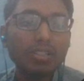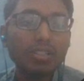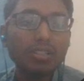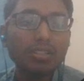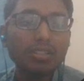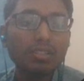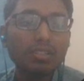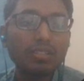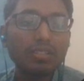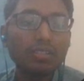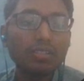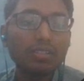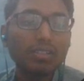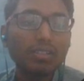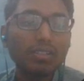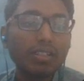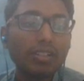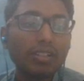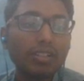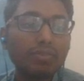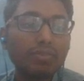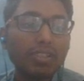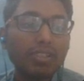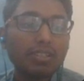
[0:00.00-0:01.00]
in the
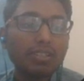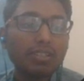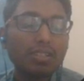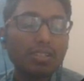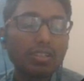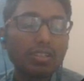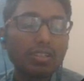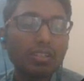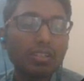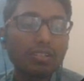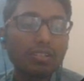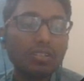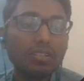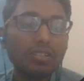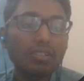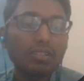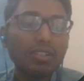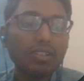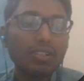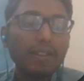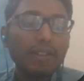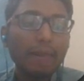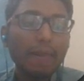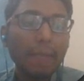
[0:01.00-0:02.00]
df test, and
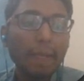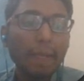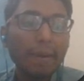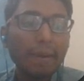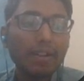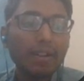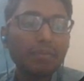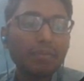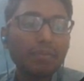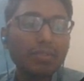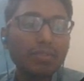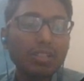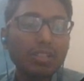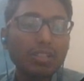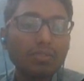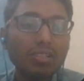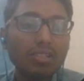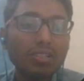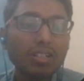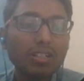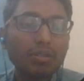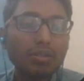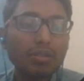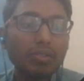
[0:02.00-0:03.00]
which
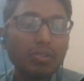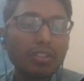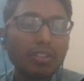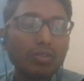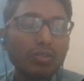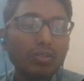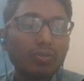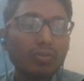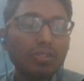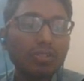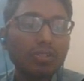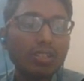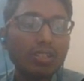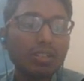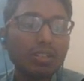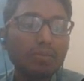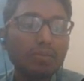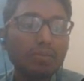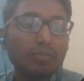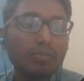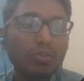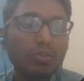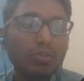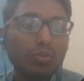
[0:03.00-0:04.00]
are
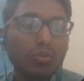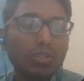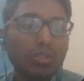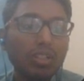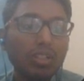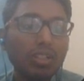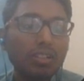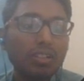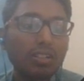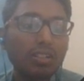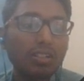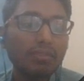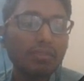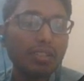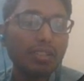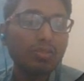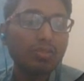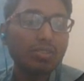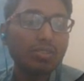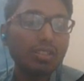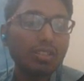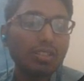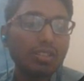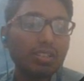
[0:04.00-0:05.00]
totally null
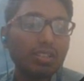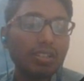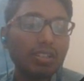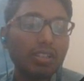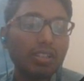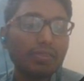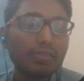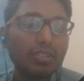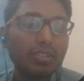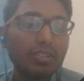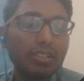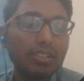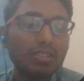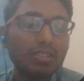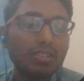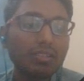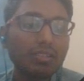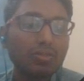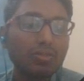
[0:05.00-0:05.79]
values in the df test,